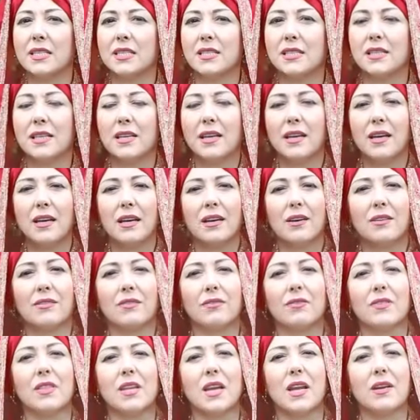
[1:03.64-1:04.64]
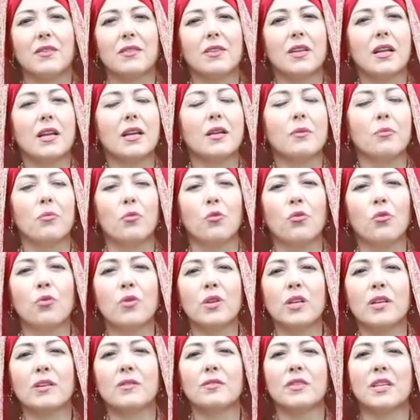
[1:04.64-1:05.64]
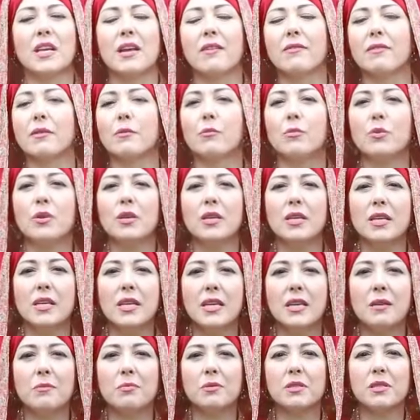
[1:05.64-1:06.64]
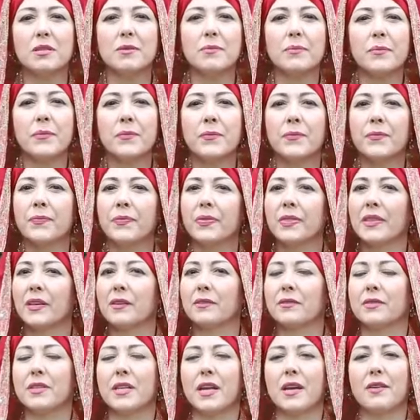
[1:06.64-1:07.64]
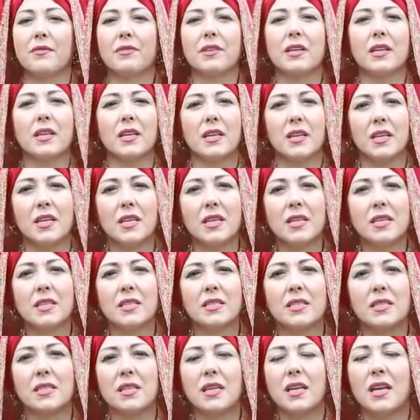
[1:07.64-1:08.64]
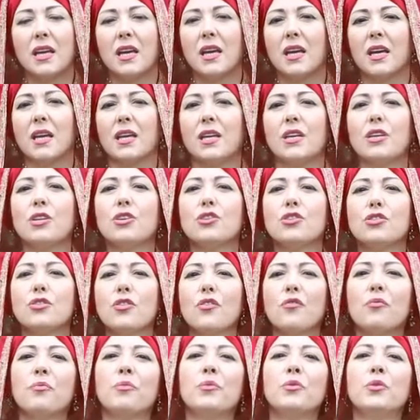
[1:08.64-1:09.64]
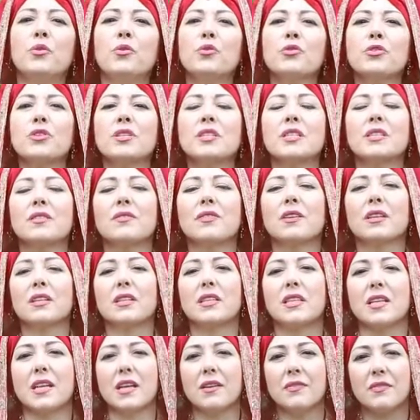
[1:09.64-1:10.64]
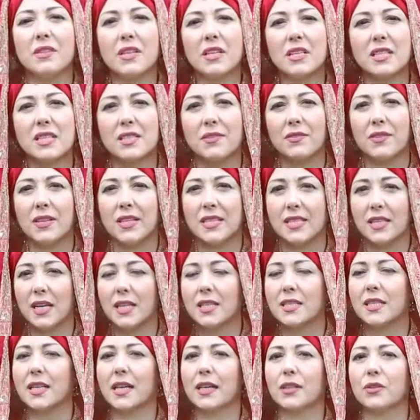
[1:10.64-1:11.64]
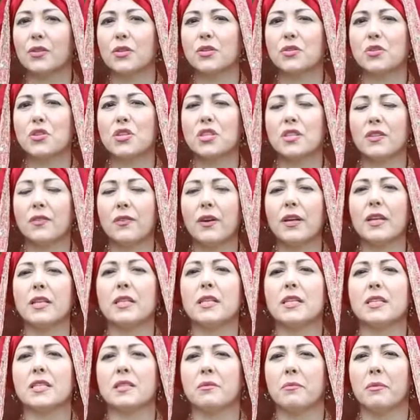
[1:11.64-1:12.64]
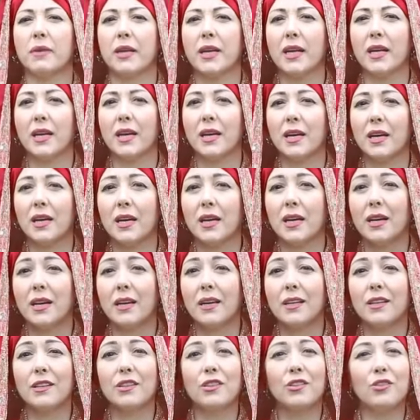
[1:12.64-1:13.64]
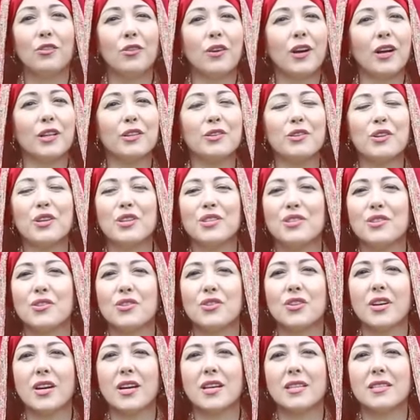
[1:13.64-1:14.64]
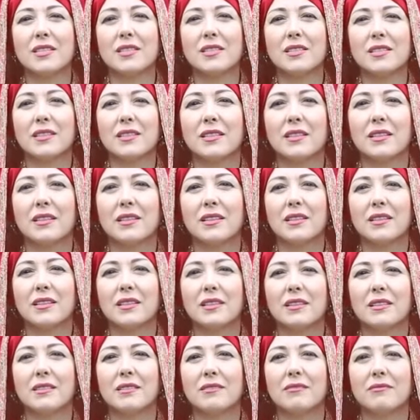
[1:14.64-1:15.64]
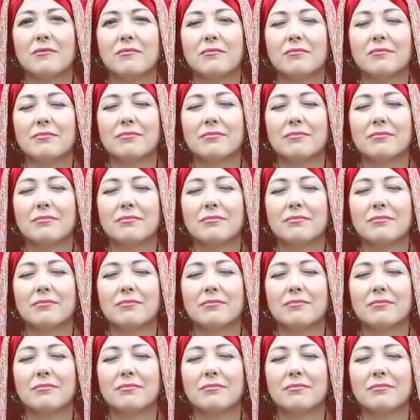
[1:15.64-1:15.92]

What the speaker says: in ancient Lemuria, in ancient Egypt, in ancient India, and in many more ancient civilizations which existed on Earth,